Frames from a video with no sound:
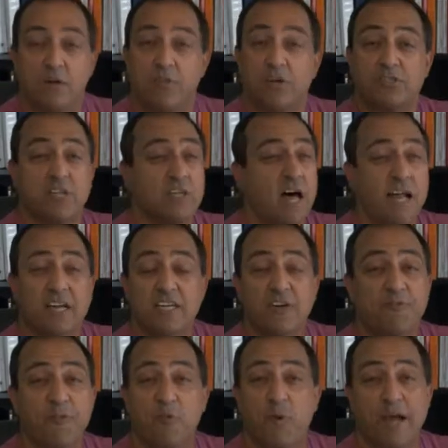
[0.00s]
There's a lot of
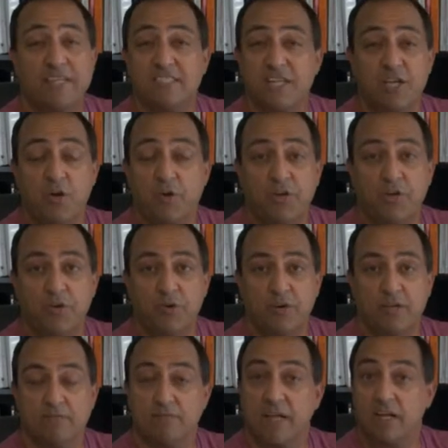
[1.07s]
different ways that you can do
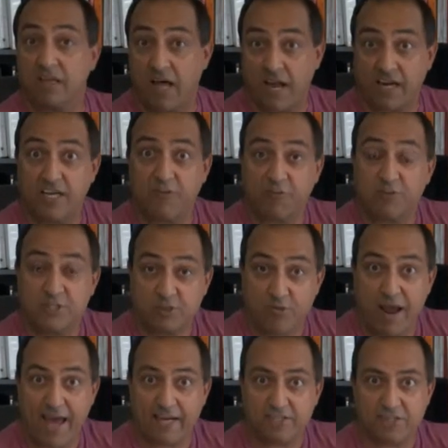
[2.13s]
it, and a lot of different
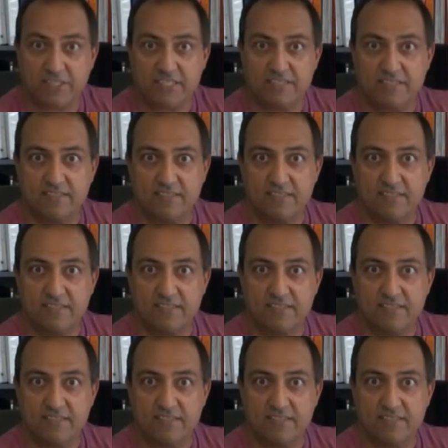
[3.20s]
strategies.